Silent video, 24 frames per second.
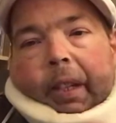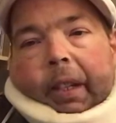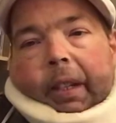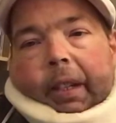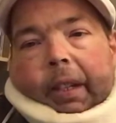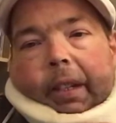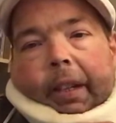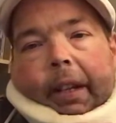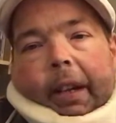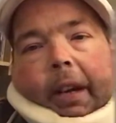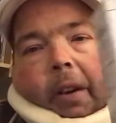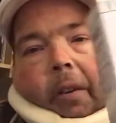
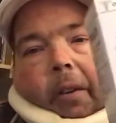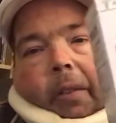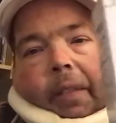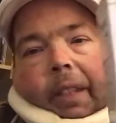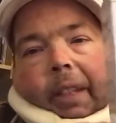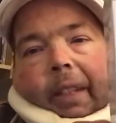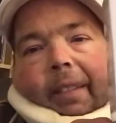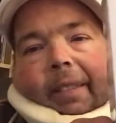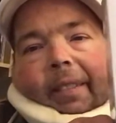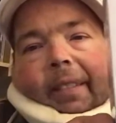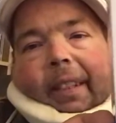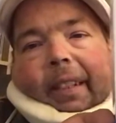Now,
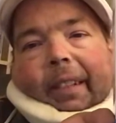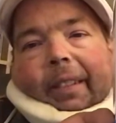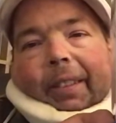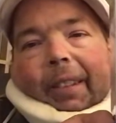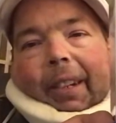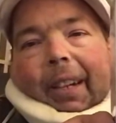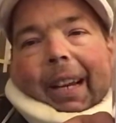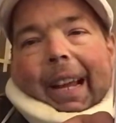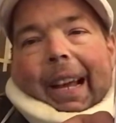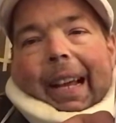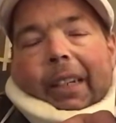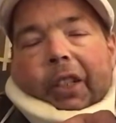these things are
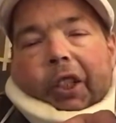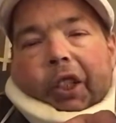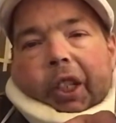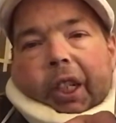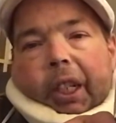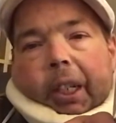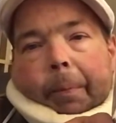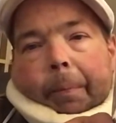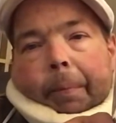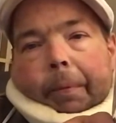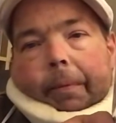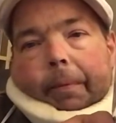not
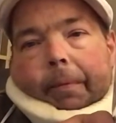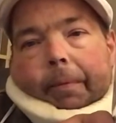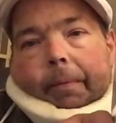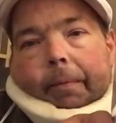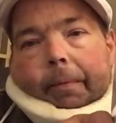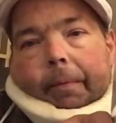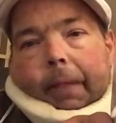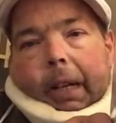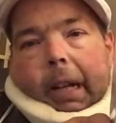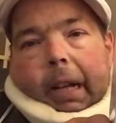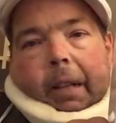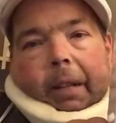cheap.
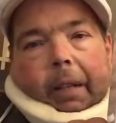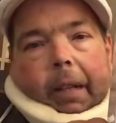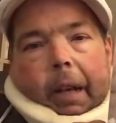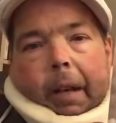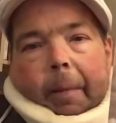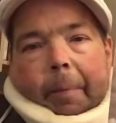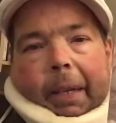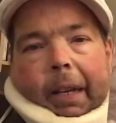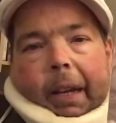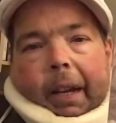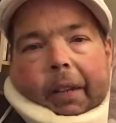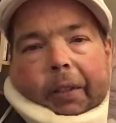I'll
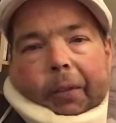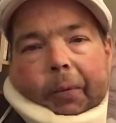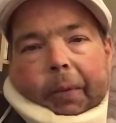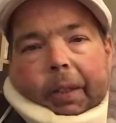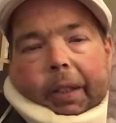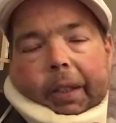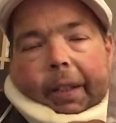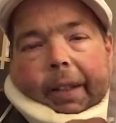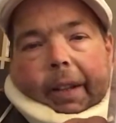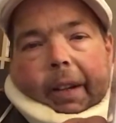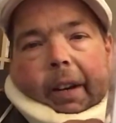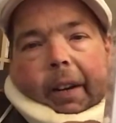be honest with
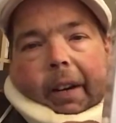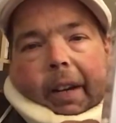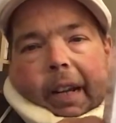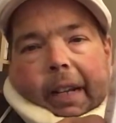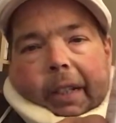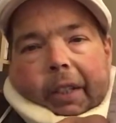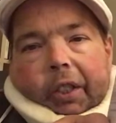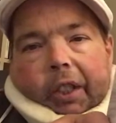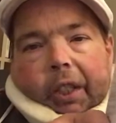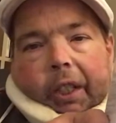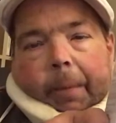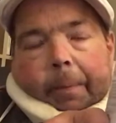you, they are not
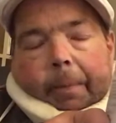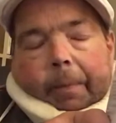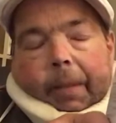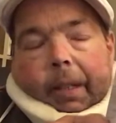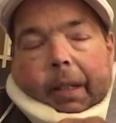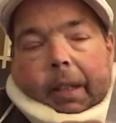cheap.